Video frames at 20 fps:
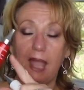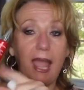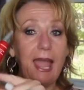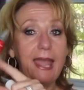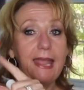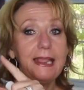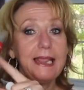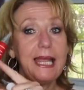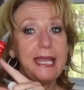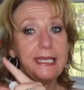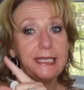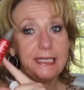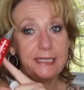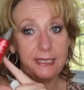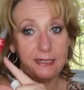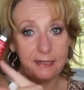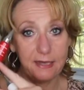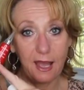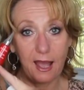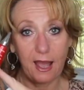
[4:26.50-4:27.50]
I like it
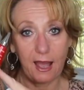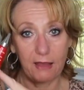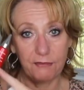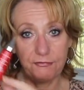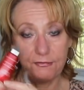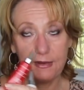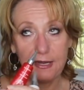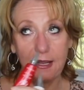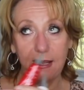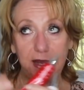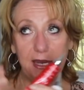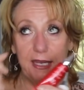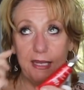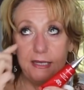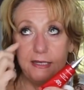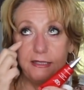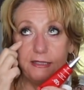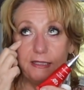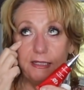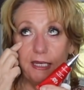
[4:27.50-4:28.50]
enough. And,
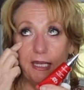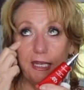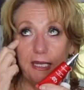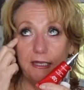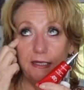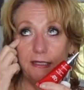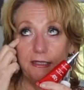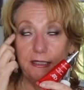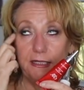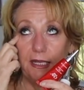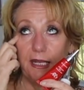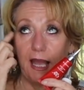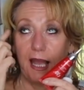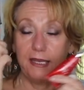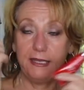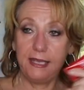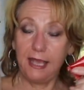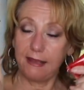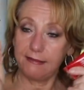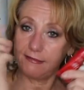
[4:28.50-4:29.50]
and, and
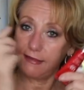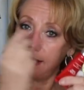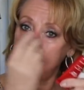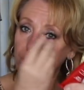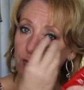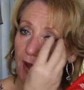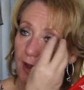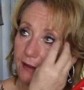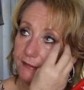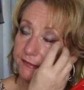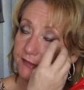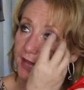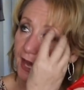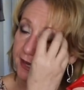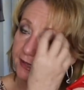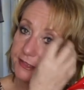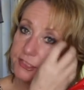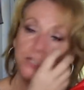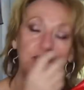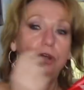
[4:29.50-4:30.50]
yes, I, I
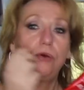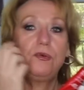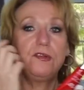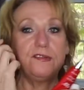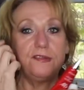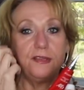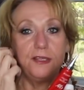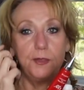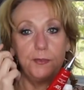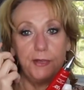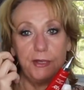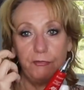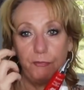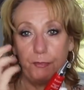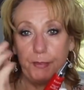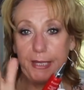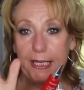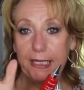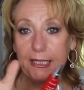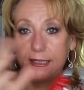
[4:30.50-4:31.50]
started to notice a little bit
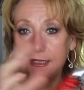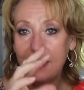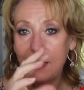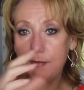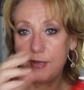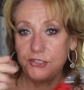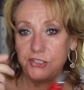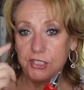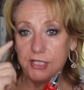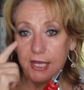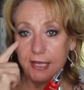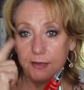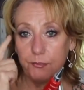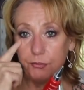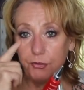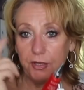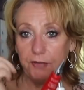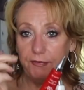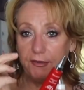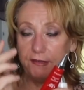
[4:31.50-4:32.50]
of peeling. I mentioned that in
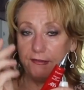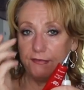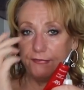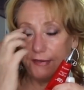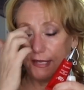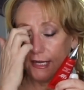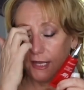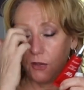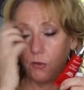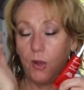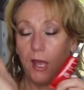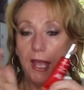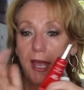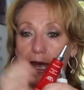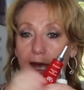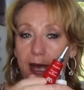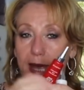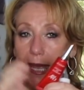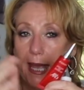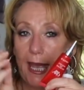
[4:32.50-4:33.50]
a previous video.
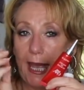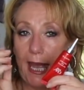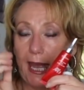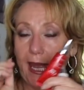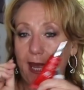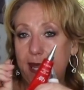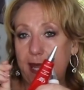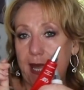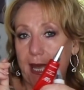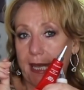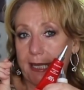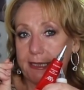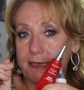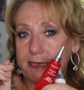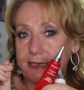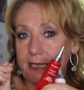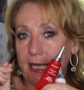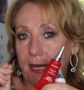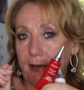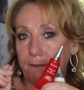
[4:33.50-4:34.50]

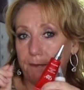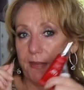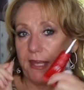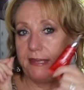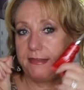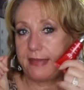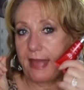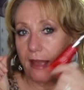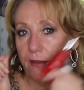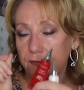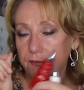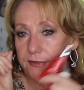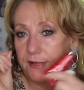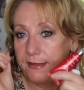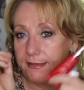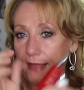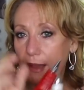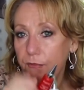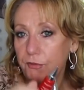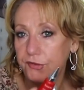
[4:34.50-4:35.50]
And, um, and, that,
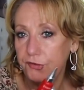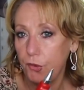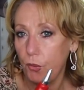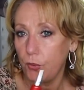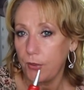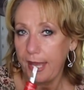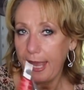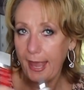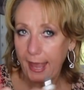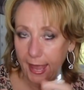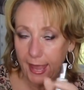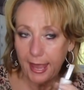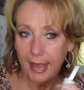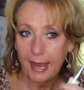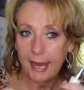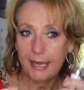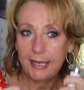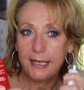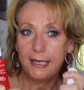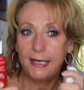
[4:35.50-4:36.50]
and that was
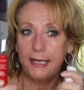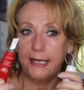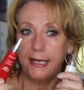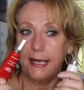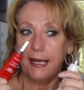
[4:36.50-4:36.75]
okay.